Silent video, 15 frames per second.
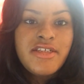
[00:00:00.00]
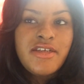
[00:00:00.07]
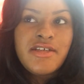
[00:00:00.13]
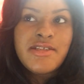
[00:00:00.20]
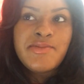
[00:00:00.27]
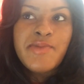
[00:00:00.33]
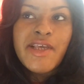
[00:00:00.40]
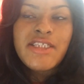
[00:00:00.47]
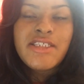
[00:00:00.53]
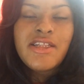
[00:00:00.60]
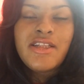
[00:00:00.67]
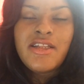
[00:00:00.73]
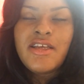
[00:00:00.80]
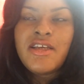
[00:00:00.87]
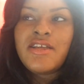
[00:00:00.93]
It's
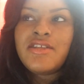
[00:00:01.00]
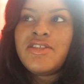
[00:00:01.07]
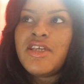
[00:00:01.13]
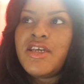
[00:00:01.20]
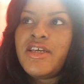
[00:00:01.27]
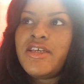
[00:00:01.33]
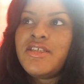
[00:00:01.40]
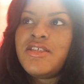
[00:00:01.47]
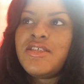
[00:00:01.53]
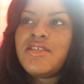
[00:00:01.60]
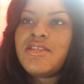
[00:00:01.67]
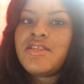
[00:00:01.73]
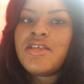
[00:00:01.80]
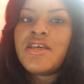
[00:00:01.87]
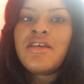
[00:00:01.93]
basically
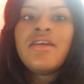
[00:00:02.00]
just